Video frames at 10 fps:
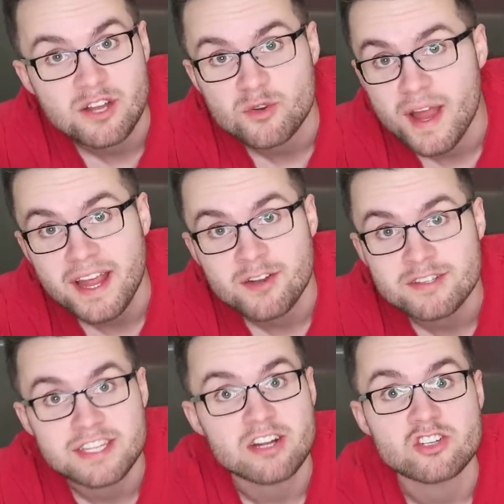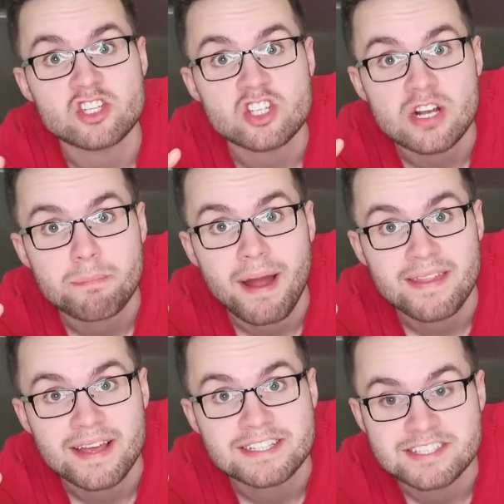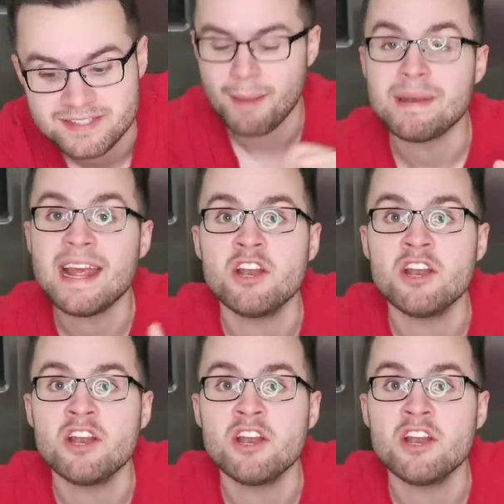and creators, they're shook by this. I'm an